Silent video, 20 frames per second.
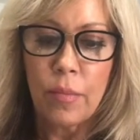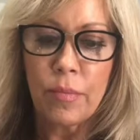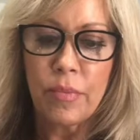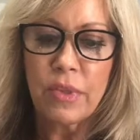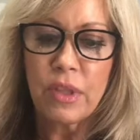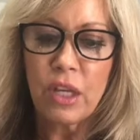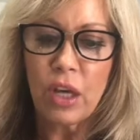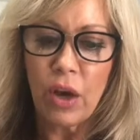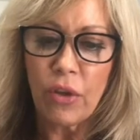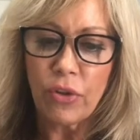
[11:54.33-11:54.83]

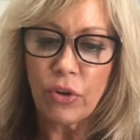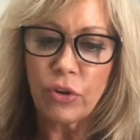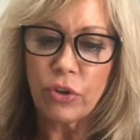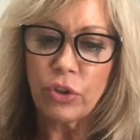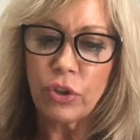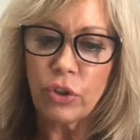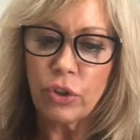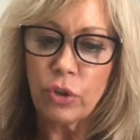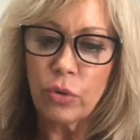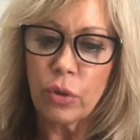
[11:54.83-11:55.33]
The other
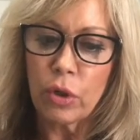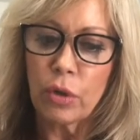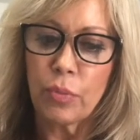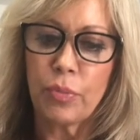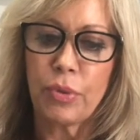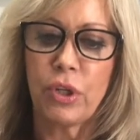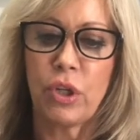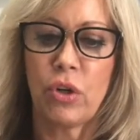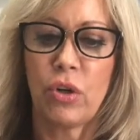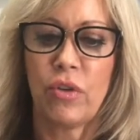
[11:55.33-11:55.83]
newer
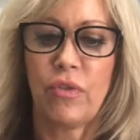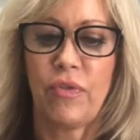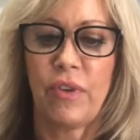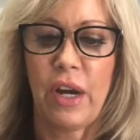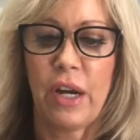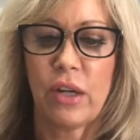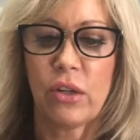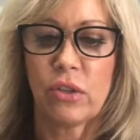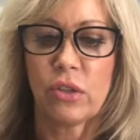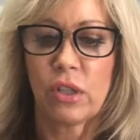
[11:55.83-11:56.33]

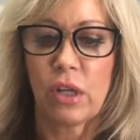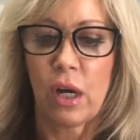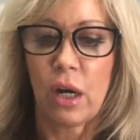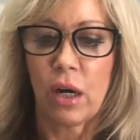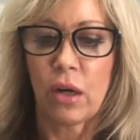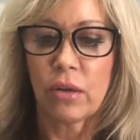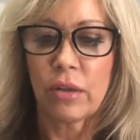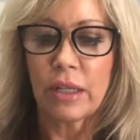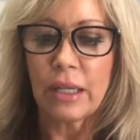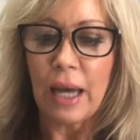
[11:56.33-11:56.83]
purifiers
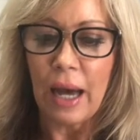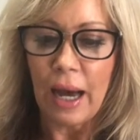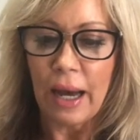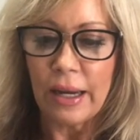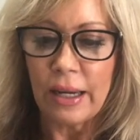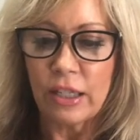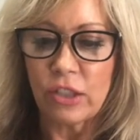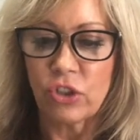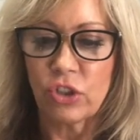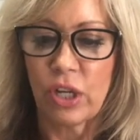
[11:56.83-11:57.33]
are the
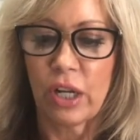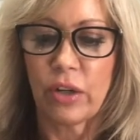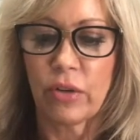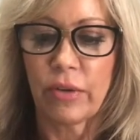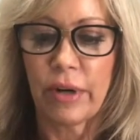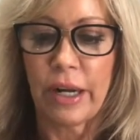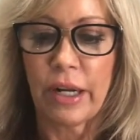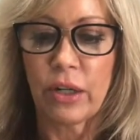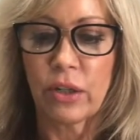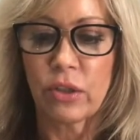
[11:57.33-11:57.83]
ion
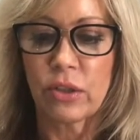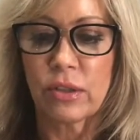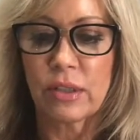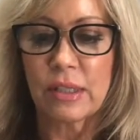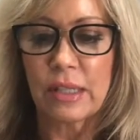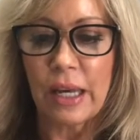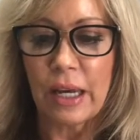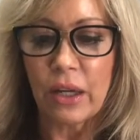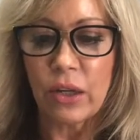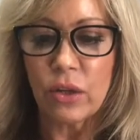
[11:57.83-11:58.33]
generators.
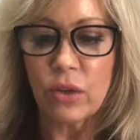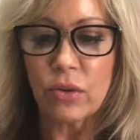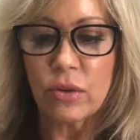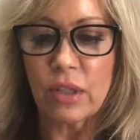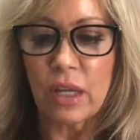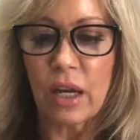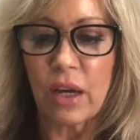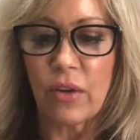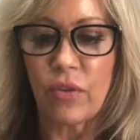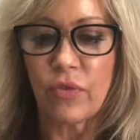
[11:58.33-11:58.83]
They use
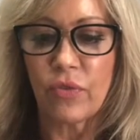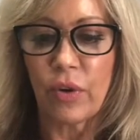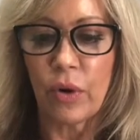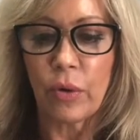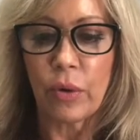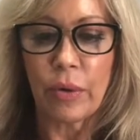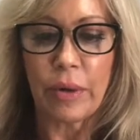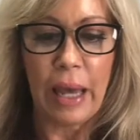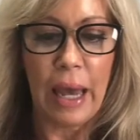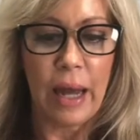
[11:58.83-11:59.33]
a
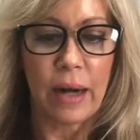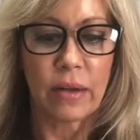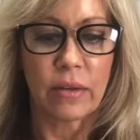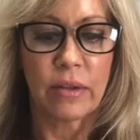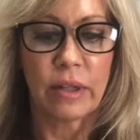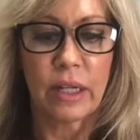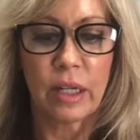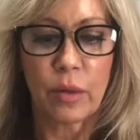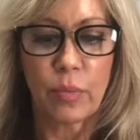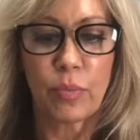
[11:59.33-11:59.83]

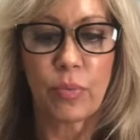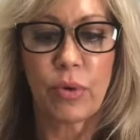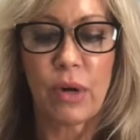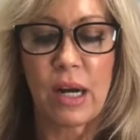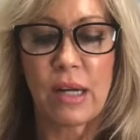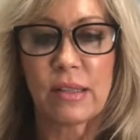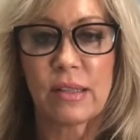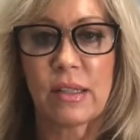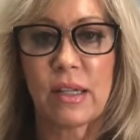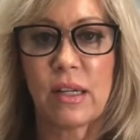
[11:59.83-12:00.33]
photocatalytic
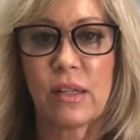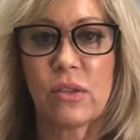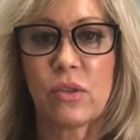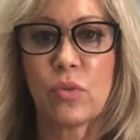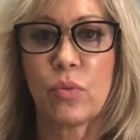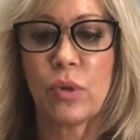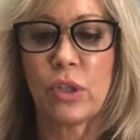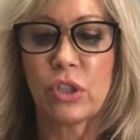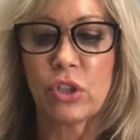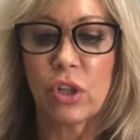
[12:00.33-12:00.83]
process
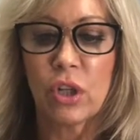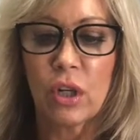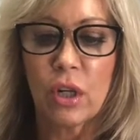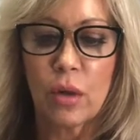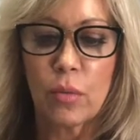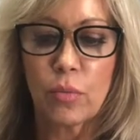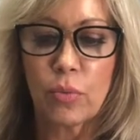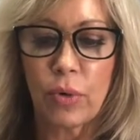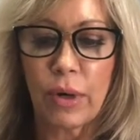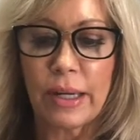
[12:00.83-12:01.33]
which
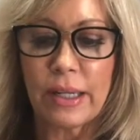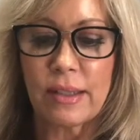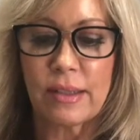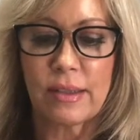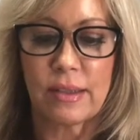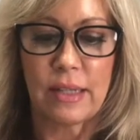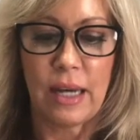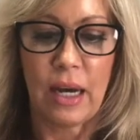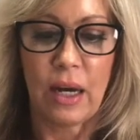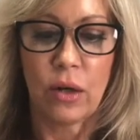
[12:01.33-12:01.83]
breaks
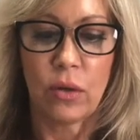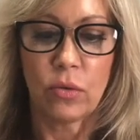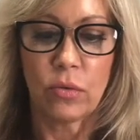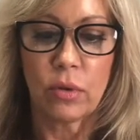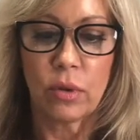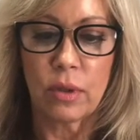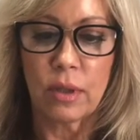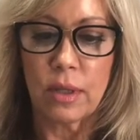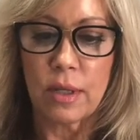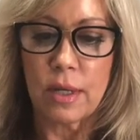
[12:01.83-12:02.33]
down
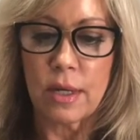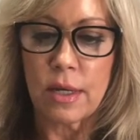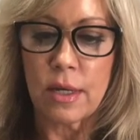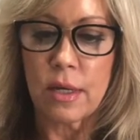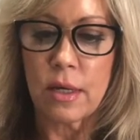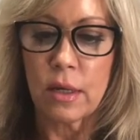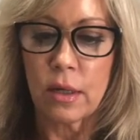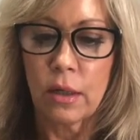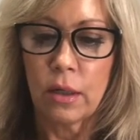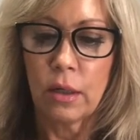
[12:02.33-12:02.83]

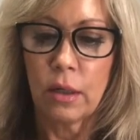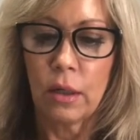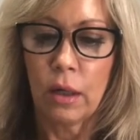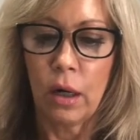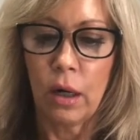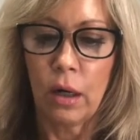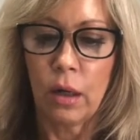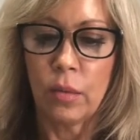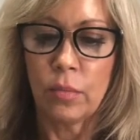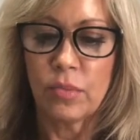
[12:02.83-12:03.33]
the
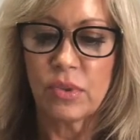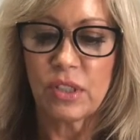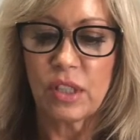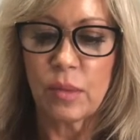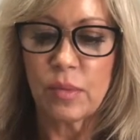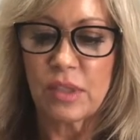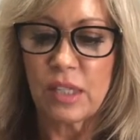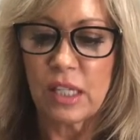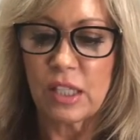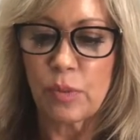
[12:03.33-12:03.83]

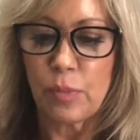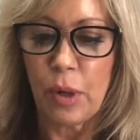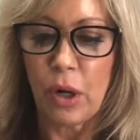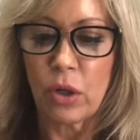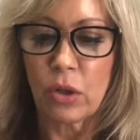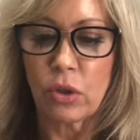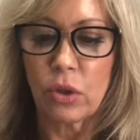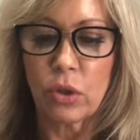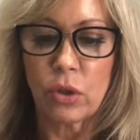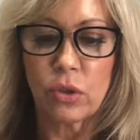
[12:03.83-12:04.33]
subsized
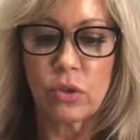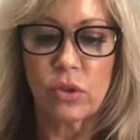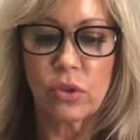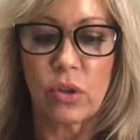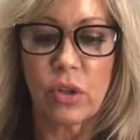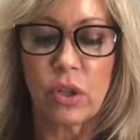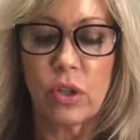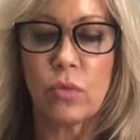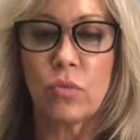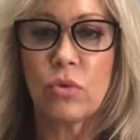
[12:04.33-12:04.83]
particles
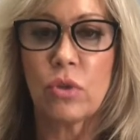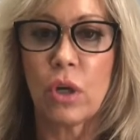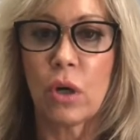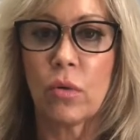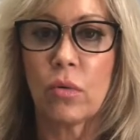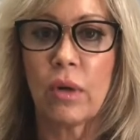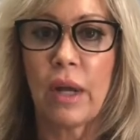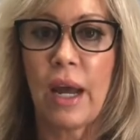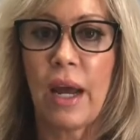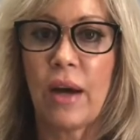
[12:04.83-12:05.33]
you
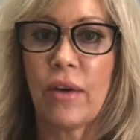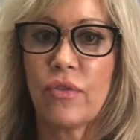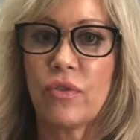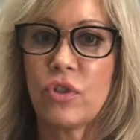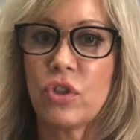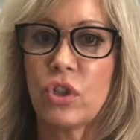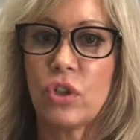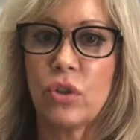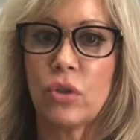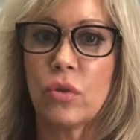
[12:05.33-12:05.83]
don't have
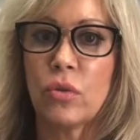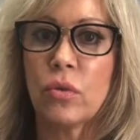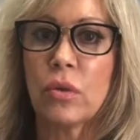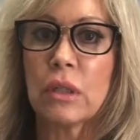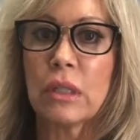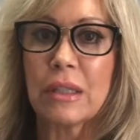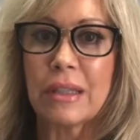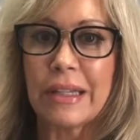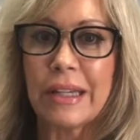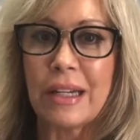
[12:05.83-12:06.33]
to
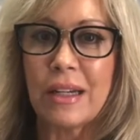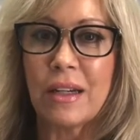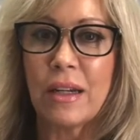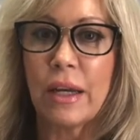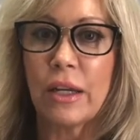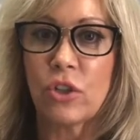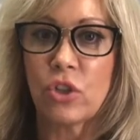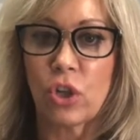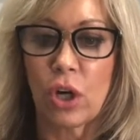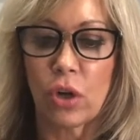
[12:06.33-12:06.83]
clean
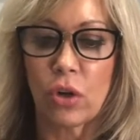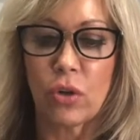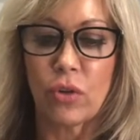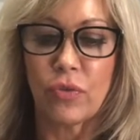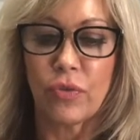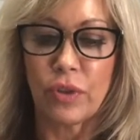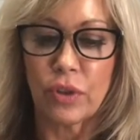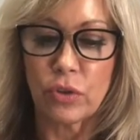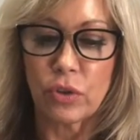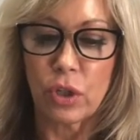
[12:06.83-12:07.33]
a charcoal
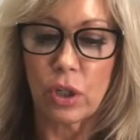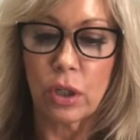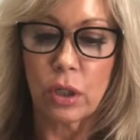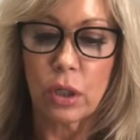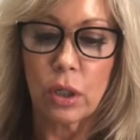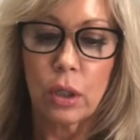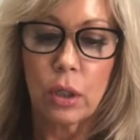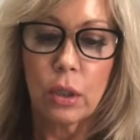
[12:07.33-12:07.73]
filter.